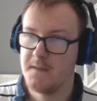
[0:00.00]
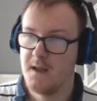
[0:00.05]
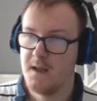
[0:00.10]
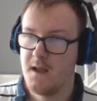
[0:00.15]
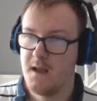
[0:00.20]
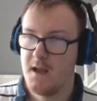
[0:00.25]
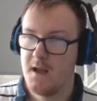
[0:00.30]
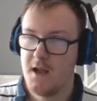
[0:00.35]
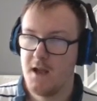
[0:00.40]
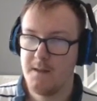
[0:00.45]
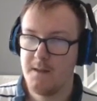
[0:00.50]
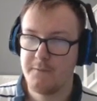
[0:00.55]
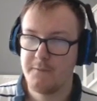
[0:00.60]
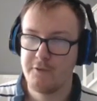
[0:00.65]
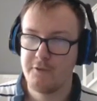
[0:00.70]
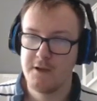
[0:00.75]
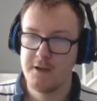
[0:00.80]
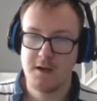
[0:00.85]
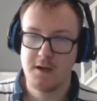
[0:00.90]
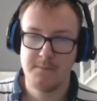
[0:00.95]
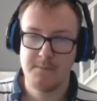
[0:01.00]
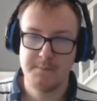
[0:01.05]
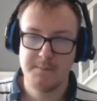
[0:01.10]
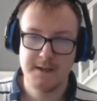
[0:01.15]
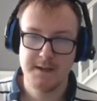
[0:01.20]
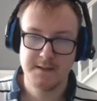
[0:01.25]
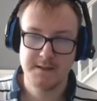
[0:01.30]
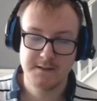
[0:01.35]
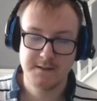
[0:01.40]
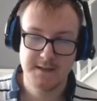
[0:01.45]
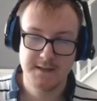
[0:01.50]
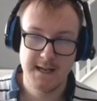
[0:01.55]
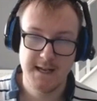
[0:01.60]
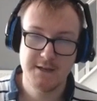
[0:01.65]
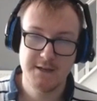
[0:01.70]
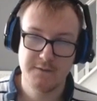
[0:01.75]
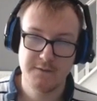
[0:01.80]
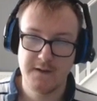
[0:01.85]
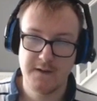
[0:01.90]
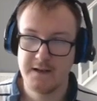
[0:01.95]
The 3 copies of
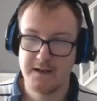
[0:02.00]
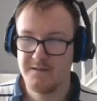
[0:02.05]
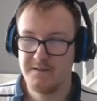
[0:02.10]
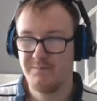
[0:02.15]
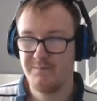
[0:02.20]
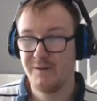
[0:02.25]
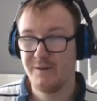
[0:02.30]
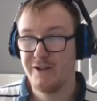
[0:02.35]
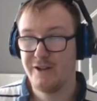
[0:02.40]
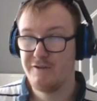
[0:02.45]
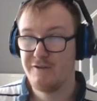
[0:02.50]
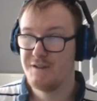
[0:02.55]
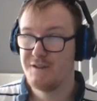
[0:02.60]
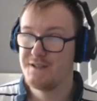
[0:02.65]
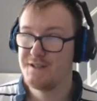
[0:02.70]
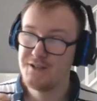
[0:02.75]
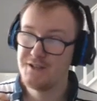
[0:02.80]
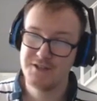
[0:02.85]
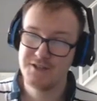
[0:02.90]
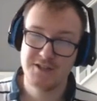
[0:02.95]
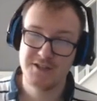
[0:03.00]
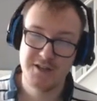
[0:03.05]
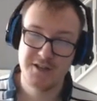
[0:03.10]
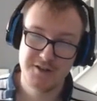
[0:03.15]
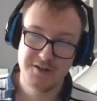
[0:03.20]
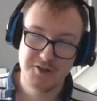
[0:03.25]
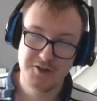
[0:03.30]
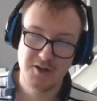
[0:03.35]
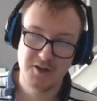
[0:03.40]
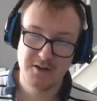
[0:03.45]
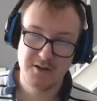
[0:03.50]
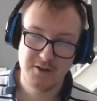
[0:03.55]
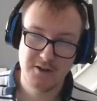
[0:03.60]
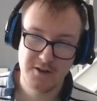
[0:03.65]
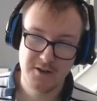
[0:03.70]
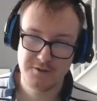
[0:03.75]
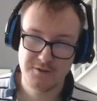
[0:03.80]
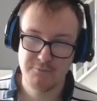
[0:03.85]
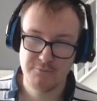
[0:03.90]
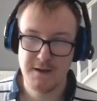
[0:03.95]
Sage of Eyes of Blue. This is your searcher,
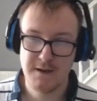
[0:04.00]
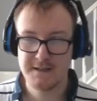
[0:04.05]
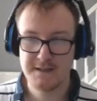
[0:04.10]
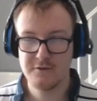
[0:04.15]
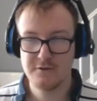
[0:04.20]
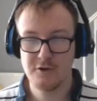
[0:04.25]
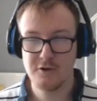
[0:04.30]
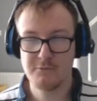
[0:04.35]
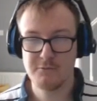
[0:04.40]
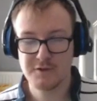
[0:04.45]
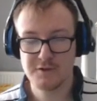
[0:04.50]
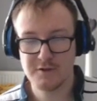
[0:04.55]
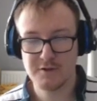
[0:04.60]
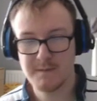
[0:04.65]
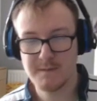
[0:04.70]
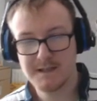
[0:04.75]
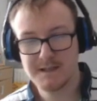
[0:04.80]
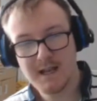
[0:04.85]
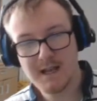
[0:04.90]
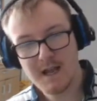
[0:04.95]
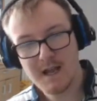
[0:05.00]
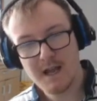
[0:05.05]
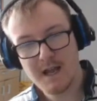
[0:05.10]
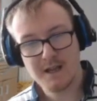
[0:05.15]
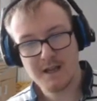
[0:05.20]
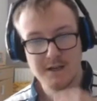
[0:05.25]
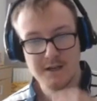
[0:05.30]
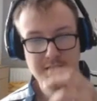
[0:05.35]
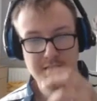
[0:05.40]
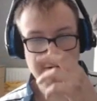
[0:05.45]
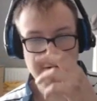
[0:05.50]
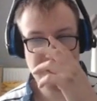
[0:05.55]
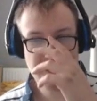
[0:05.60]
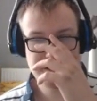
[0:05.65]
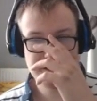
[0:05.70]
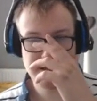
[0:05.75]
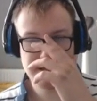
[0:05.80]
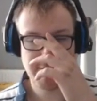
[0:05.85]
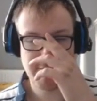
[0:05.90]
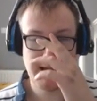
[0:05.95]
because when it's normal summoned, you get
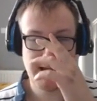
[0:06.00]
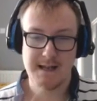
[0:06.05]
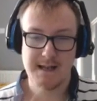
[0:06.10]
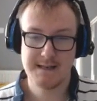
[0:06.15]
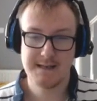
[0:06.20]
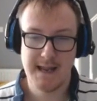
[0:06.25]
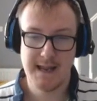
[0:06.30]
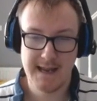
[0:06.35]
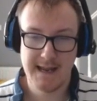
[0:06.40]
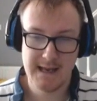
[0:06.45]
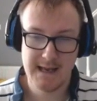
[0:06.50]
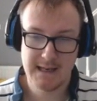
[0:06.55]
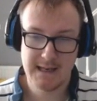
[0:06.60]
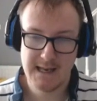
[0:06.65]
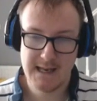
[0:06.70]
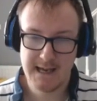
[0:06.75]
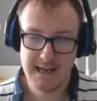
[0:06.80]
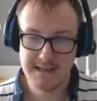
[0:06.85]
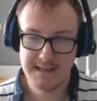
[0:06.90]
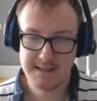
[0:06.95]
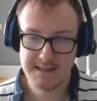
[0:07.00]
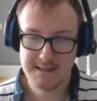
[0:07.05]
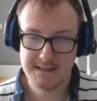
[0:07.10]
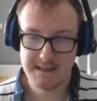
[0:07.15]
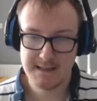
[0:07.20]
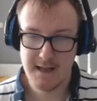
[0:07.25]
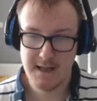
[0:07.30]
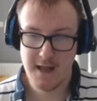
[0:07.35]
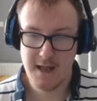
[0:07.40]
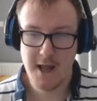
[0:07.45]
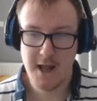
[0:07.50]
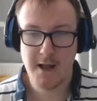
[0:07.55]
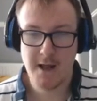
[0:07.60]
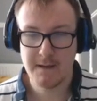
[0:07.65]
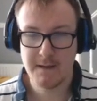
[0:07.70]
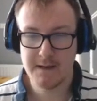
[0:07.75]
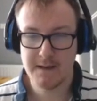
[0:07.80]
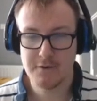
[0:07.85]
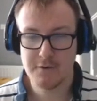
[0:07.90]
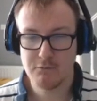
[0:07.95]
to add a light
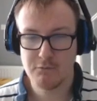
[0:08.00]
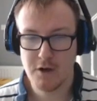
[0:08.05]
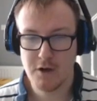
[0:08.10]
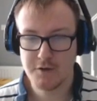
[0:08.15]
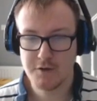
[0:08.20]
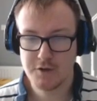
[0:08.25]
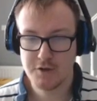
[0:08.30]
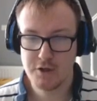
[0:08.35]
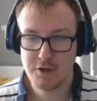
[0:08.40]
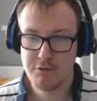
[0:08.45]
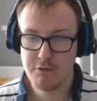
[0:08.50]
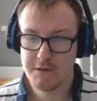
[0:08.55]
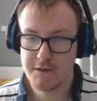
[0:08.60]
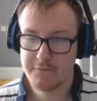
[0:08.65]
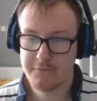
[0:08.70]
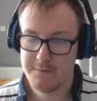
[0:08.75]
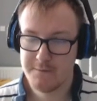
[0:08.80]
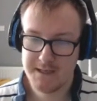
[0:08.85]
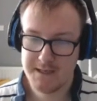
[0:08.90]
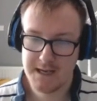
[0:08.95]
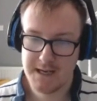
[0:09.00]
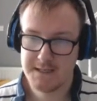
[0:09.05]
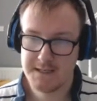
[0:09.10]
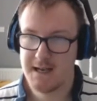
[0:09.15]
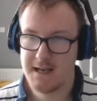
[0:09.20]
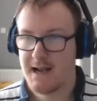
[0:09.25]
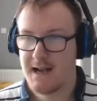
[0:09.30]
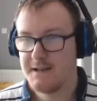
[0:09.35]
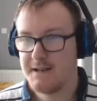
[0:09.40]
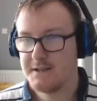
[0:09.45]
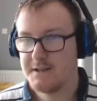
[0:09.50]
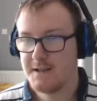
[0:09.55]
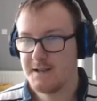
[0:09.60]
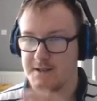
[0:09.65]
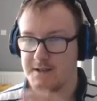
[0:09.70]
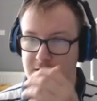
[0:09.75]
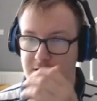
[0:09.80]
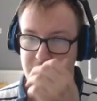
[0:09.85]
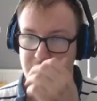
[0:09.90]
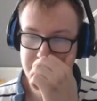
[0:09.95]
level 1 tuner from your deck to your hand, so this
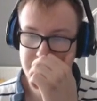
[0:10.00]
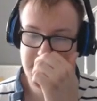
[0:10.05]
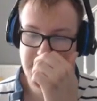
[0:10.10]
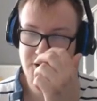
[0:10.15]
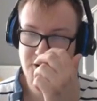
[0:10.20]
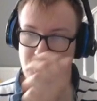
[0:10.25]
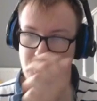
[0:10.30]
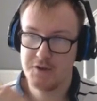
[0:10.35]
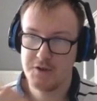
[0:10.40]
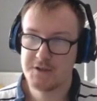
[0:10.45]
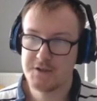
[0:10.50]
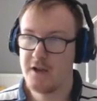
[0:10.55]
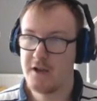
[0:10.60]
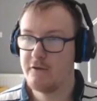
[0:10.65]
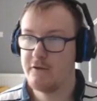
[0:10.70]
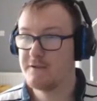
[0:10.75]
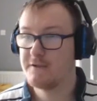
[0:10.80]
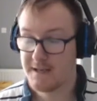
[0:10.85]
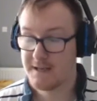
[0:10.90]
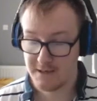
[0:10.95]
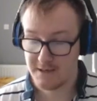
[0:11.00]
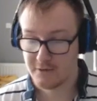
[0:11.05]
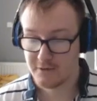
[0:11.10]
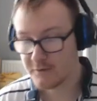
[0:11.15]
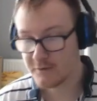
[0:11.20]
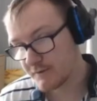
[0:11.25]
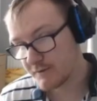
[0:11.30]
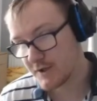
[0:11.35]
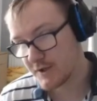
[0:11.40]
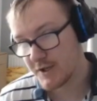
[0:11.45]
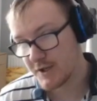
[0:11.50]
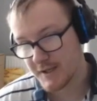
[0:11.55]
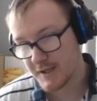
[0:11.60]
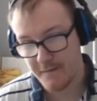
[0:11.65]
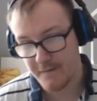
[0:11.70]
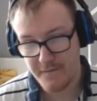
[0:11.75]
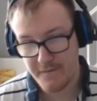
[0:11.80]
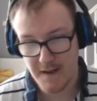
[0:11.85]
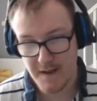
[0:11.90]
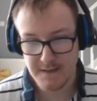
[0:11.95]
searches out all the stones, and you can also search out
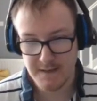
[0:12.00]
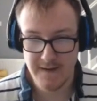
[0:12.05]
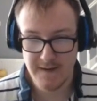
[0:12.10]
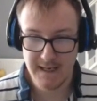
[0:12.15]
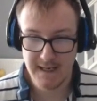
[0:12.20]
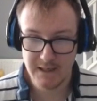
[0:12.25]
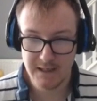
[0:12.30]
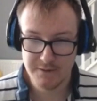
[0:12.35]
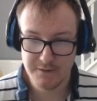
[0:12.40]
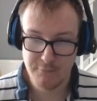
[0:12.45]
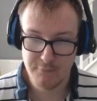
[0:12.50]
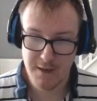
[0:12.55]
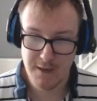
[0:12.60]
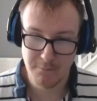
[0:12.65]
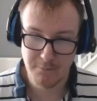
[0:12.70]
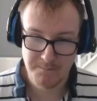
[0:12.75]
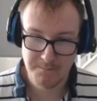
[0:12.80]
Effect Veiler as well,